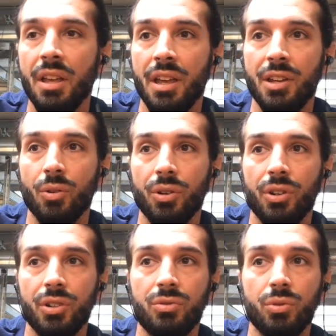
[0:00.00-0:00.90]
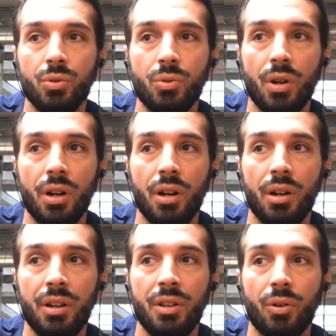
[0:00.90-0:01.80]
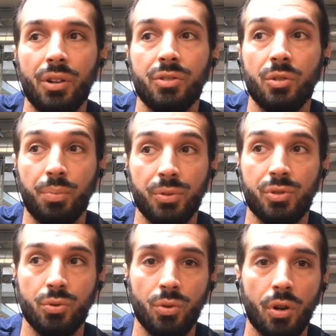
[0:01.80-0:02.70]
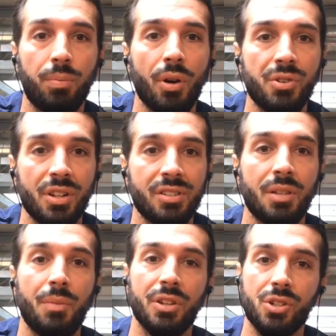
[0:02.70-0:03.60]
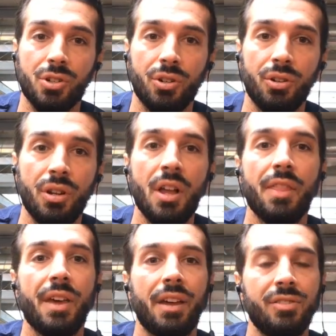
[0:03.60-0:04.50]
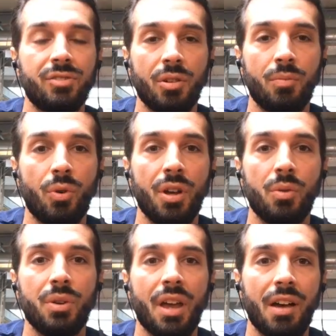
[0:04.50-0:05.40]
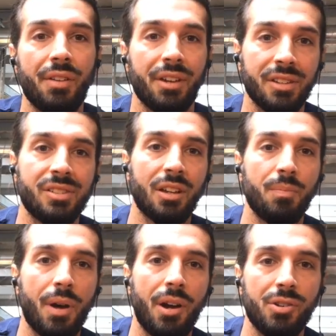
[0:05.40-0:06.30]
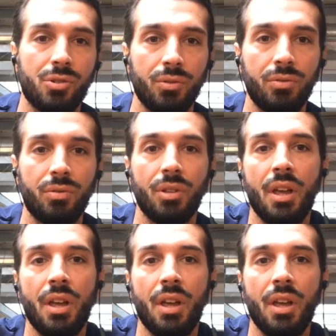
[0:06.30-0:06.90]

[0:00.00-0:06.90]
in order to pursue our projects and make sure that in some way we have like a second parachute